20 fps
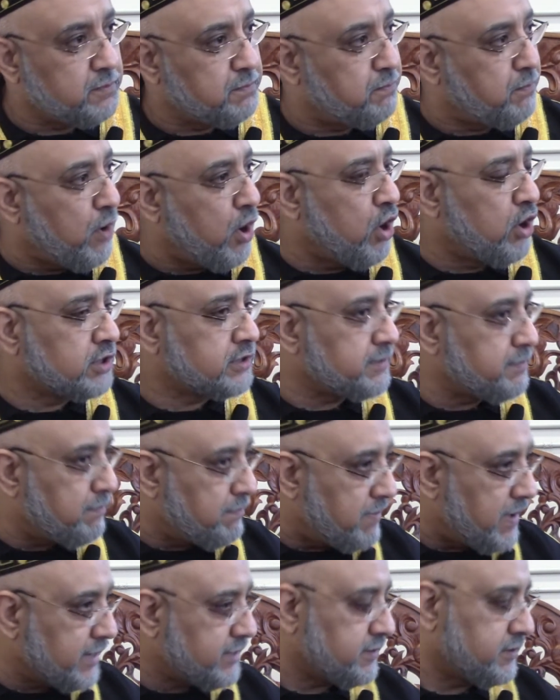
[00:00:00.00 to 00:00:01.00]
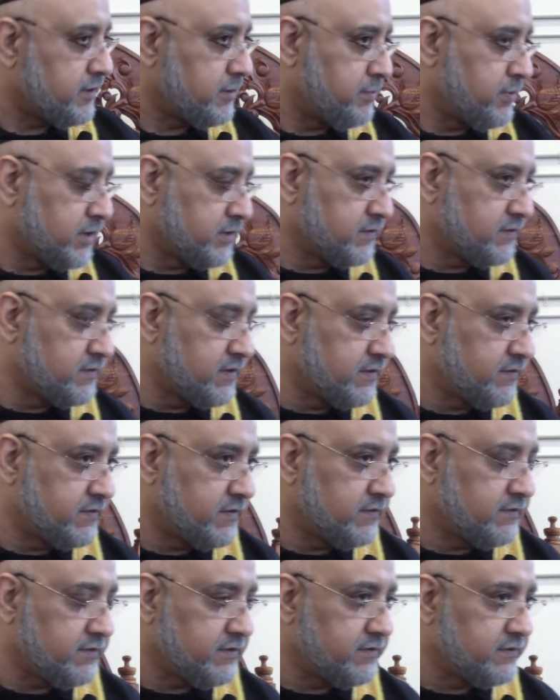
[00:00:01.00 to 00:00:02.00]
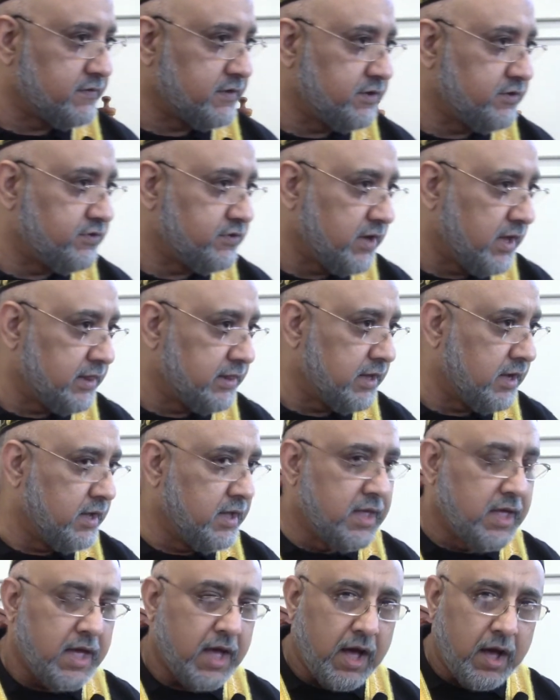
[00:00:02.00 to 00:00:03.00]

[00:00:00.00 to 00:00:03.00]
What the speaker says: bond better, brothers and sisters, inshallah,